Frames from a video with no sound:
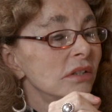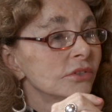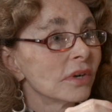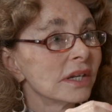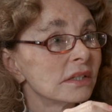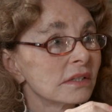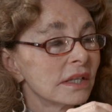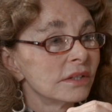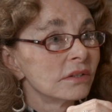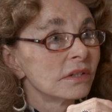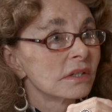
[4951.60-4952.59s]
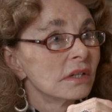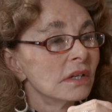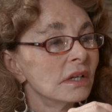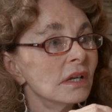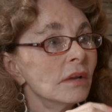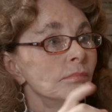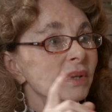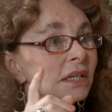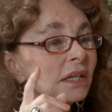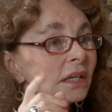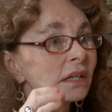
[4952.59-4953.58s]
translators.
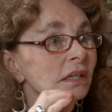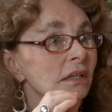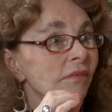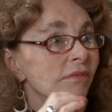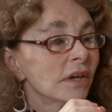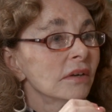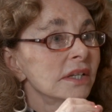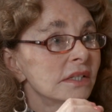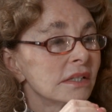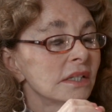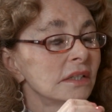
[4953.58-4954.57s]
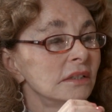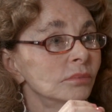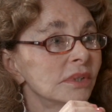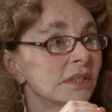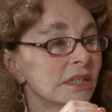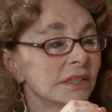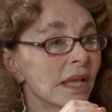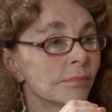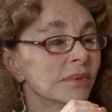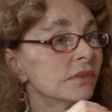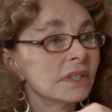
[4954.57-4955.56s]
Being very skilled with
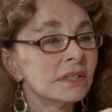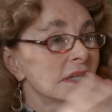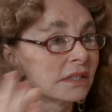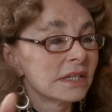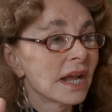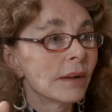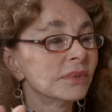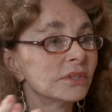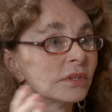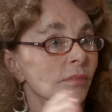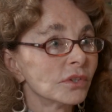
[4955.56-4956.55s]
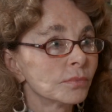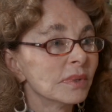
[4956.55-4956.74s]
telepathy doesn't happen to most